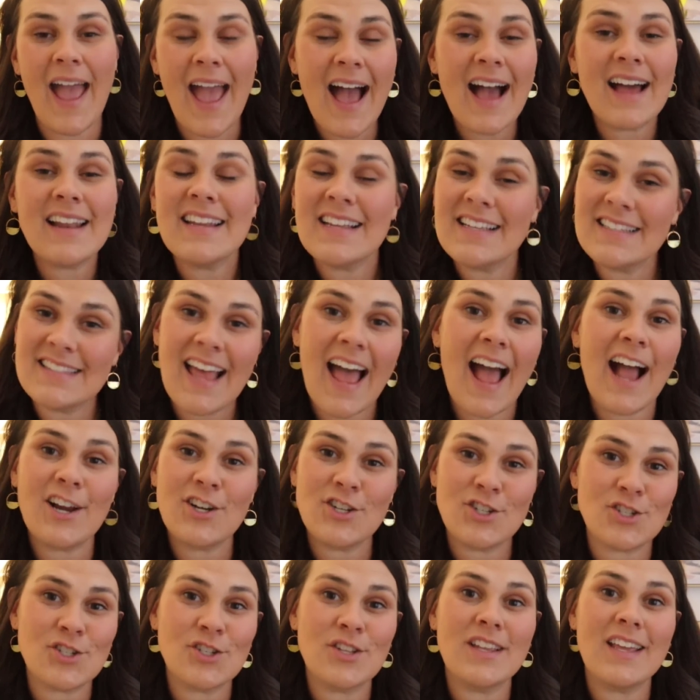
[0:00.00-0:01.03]
and it's
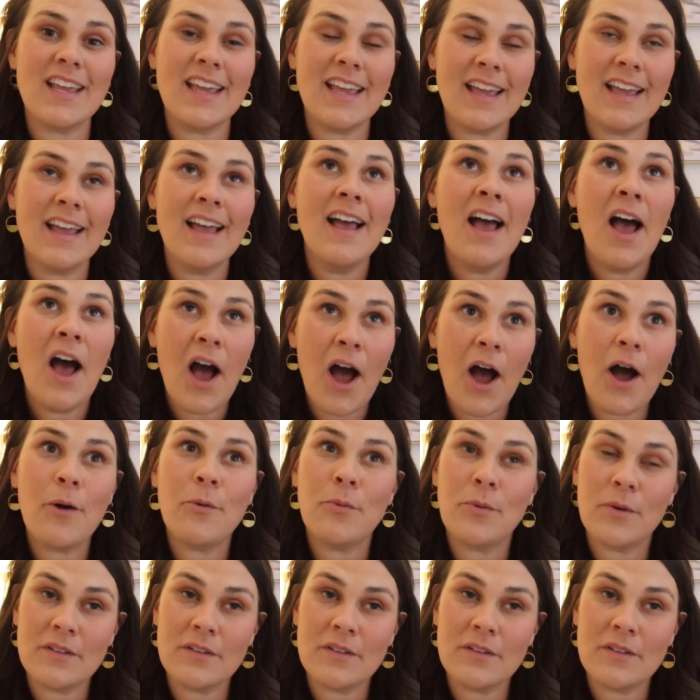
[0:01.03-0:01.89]
actually a